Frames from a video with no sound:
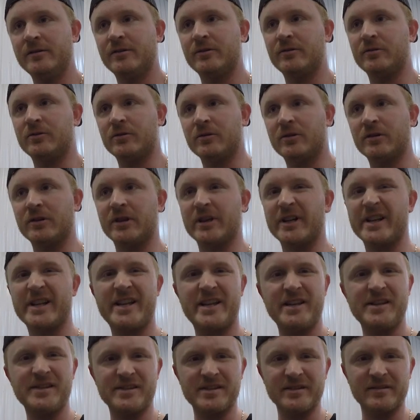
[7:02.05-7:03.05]
or
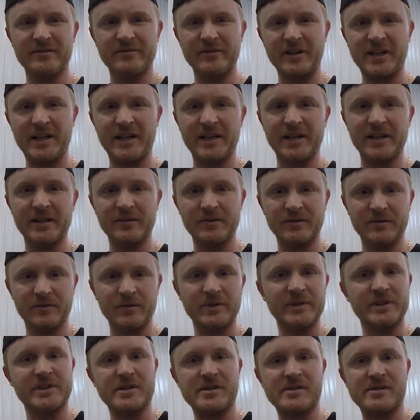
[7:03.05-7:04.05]
adhesive on it,
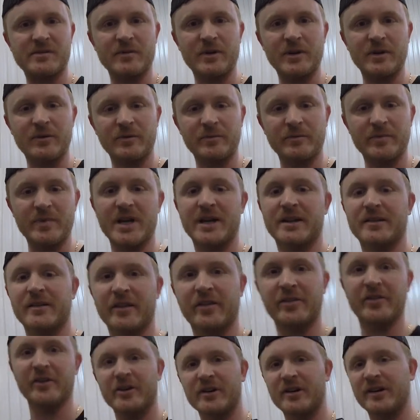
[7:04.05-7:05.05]
which is what would make the
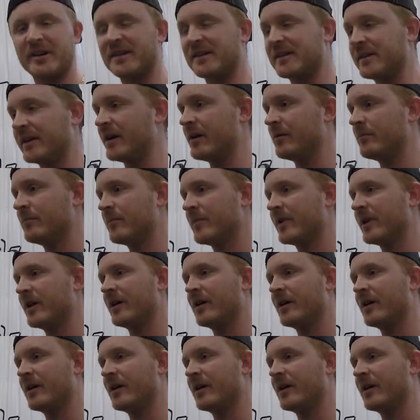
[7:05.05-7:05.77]
third step.